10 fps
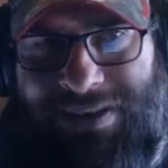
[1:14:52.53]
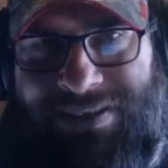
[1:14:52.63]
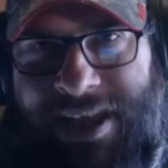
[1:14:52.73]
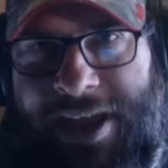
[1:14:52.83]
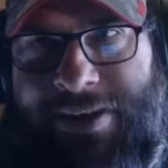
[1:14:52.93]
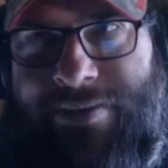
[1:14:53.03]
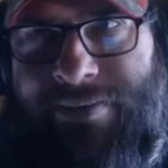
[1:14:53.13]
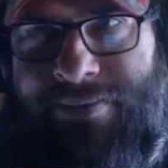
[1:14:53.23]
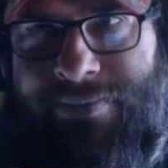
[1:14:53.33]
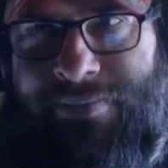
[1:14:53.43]
said.
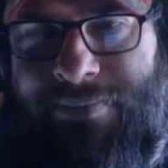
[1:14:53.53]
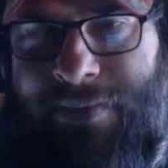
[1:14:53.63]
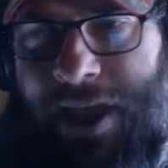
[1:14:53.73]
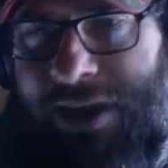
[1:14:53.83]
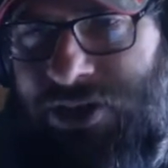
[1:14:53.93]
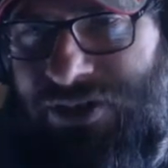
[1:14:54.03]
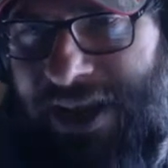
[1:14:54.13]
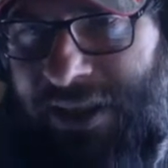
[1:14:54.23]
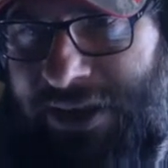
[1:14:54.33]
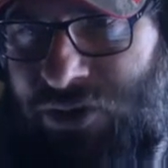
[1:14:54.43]
I
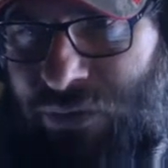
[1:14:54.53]
like to